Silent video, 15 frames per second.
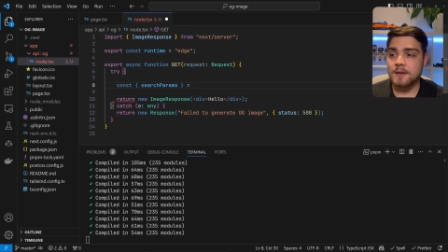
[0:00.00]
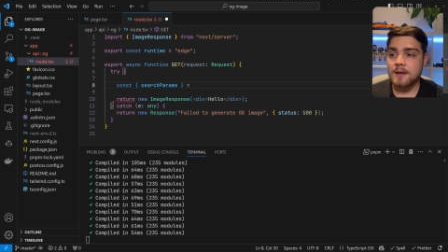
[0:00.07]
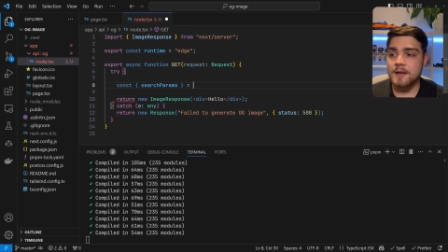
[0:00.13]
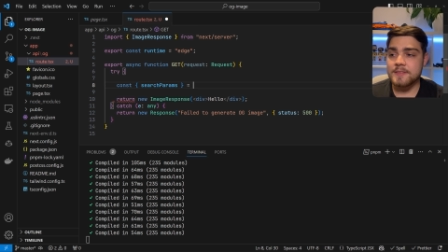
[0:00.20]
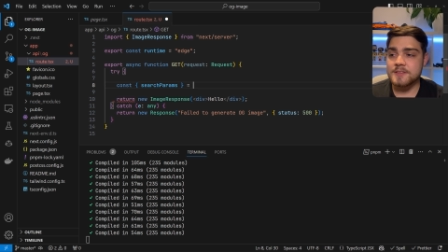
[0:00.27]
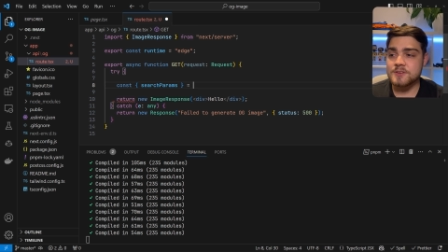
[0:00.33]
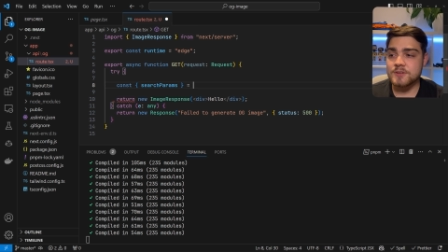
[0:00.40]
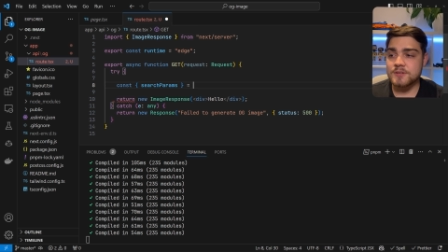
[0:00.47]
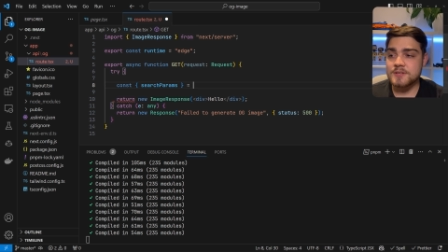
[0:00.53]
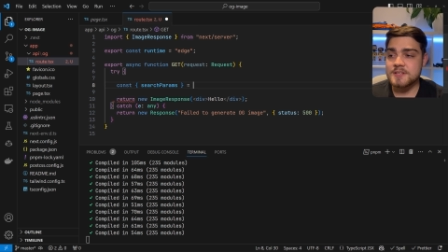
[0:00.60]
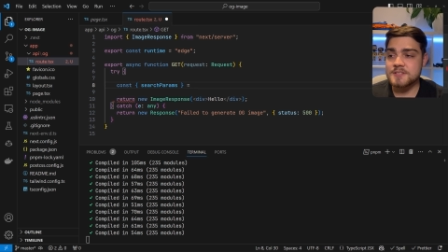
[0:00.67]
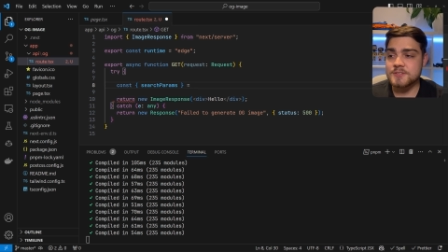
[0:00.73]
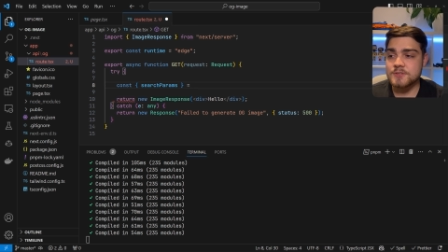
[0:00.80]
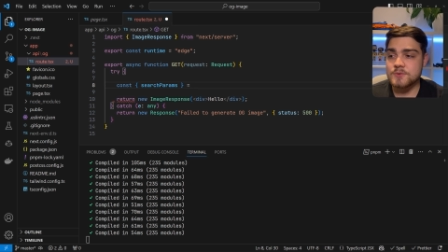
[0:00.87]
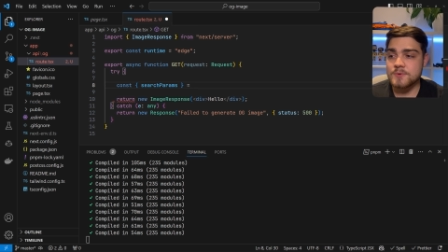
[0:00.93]
And then you're going to
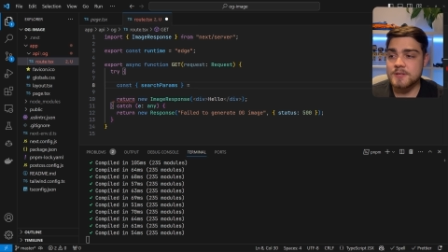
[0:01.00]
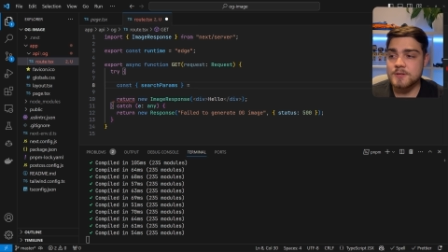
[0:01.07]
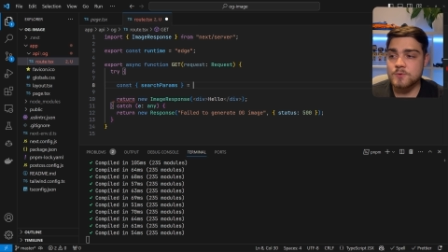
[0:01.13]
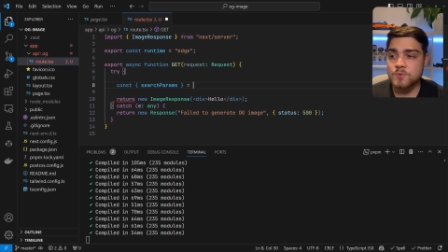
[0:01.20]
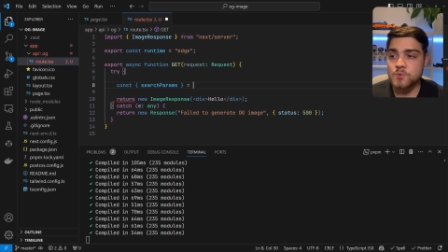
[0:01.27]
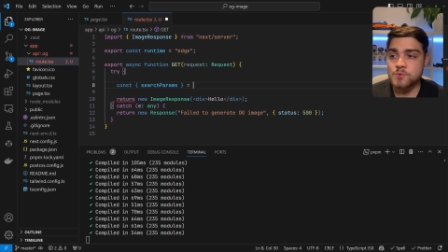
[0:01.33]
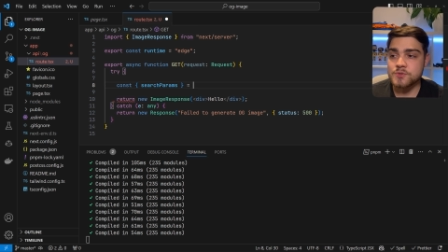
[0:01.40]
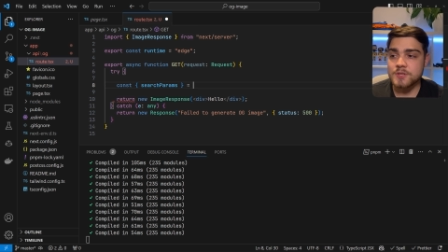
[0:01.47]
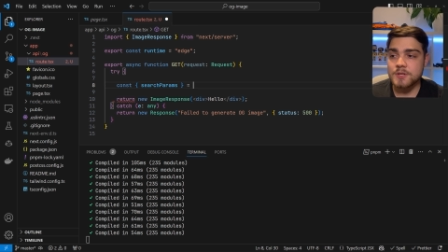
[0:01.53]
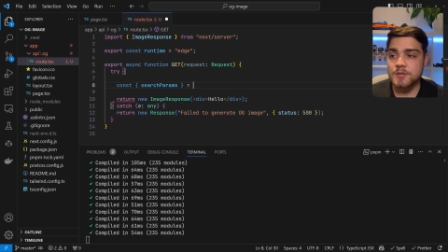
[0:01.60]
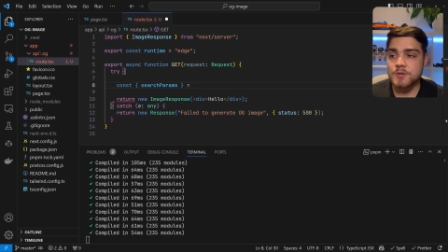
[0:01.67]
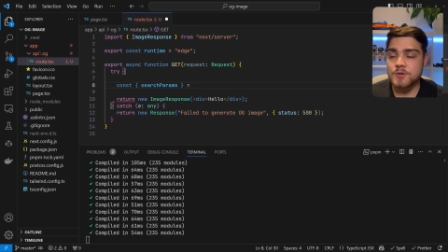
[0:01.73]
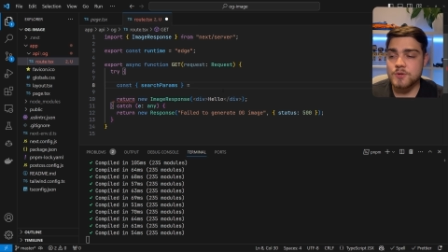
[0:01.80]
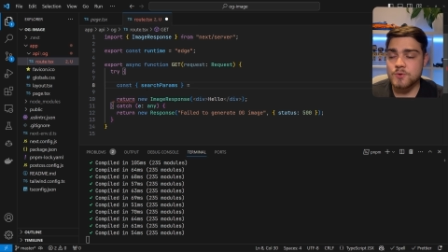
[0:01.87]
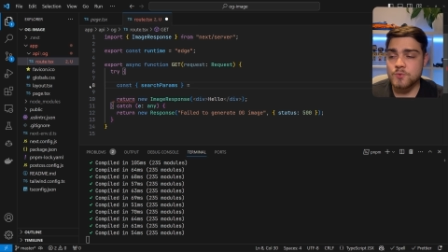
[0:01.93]
need to do equals
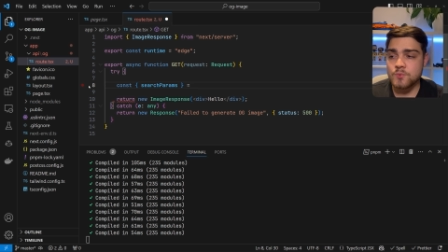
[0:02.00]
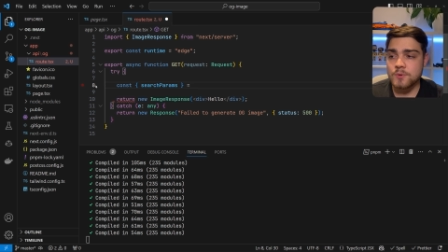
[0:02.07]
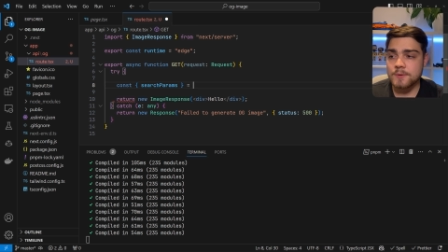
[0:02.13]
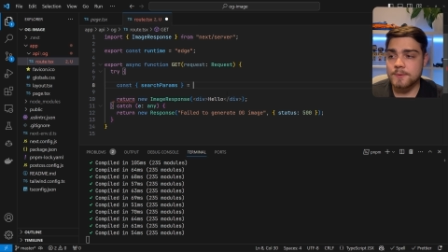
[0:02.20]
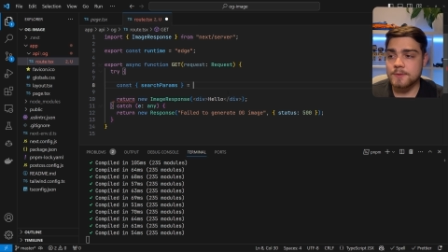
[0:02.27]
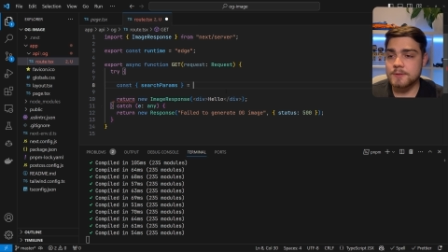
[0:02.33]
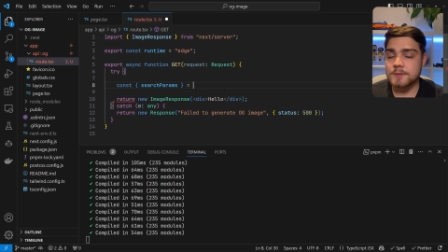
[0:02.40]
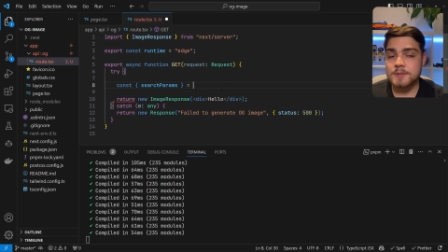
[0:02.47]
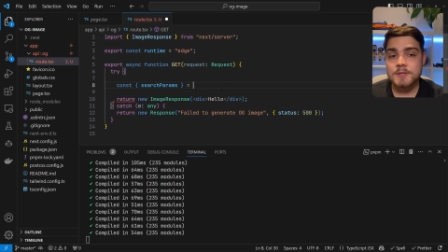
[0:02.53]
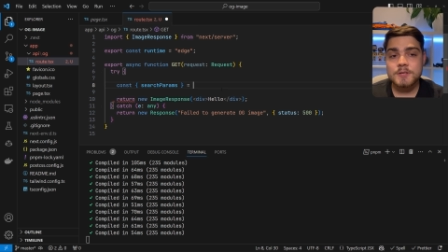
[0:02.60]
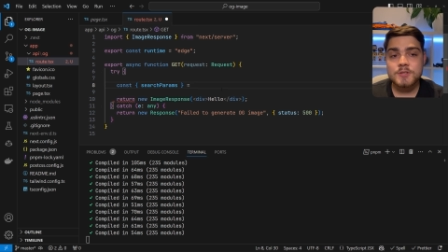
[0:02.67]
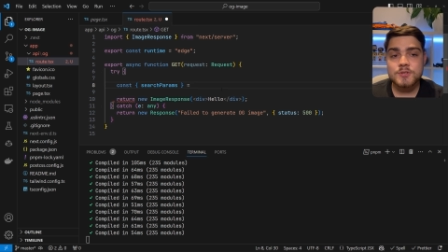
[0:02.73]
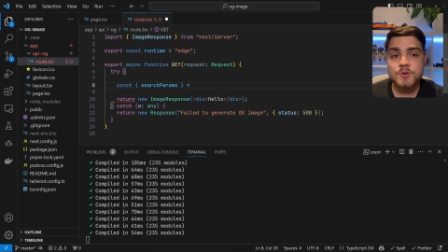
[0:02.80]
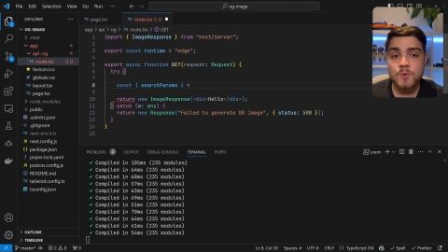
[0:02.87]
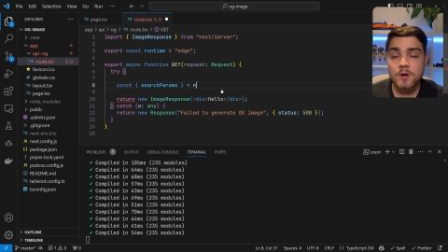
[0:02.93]
new
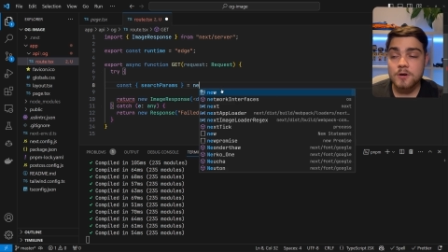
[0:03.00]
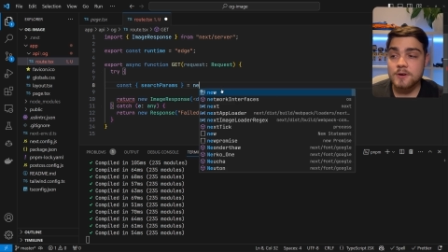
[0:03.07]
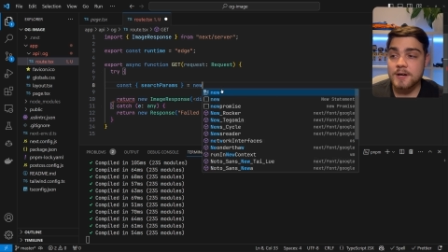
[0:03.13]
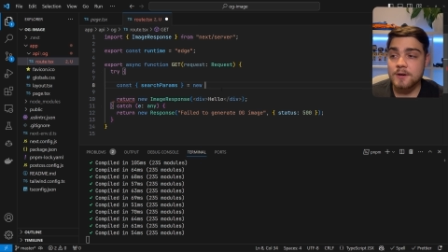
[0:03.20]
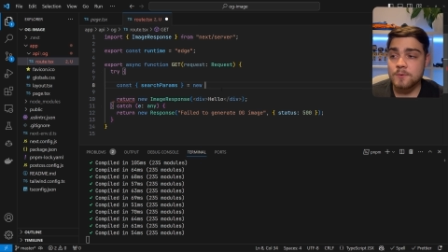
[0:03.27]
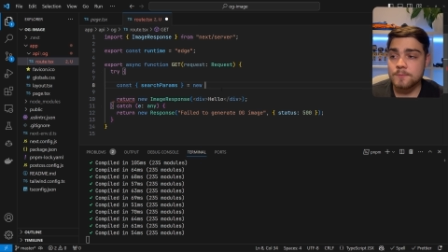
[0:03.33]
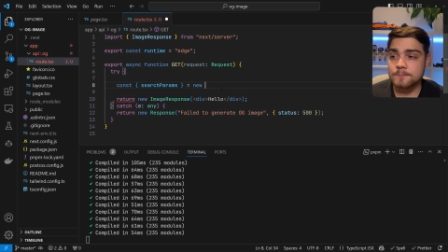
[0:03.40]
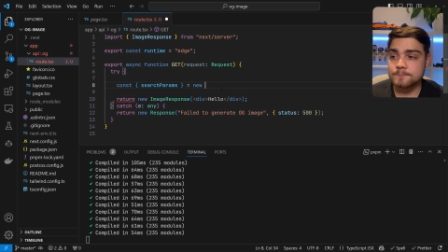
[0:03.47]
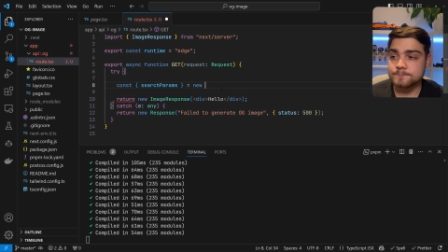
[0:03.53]
URL.